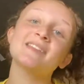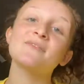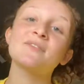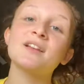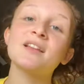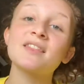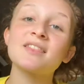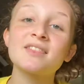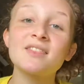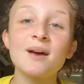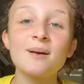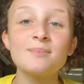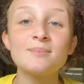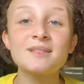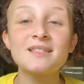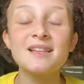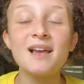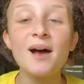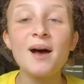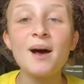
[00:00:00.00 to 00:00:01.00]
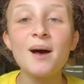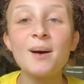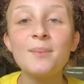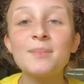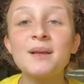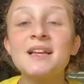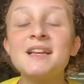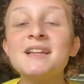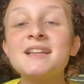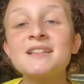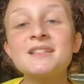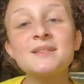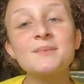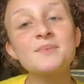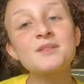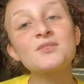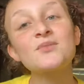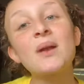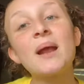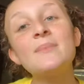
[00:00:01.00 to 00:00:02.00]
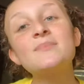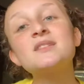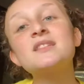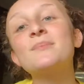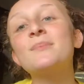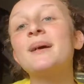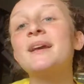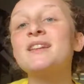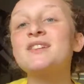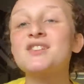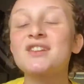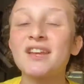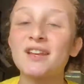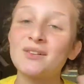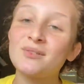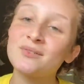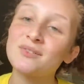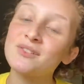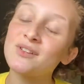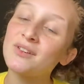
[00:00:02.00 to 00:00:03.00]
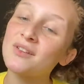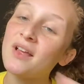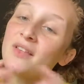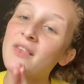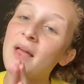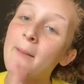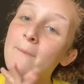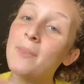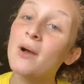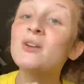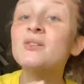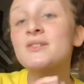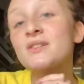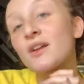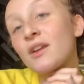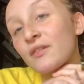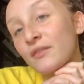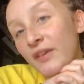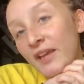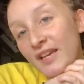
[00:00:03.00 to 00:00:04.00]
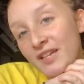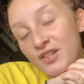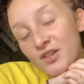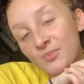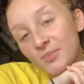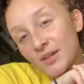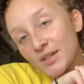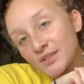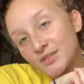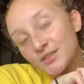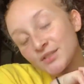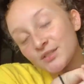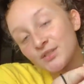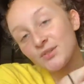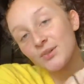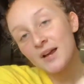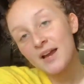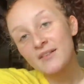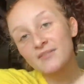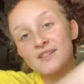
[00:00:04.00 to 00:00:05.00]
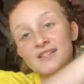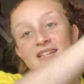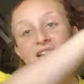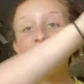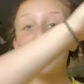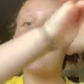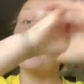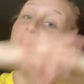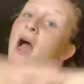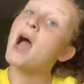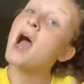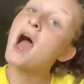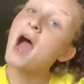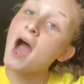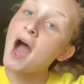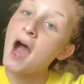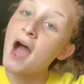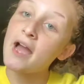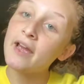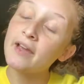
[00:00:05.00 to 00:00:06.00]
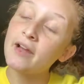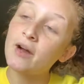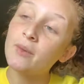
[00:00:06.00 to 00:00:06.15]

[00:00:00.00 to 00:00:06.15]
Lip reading: give it a thumbs up. Subscribe to my channel. Turn on that post notification bell so you know every time I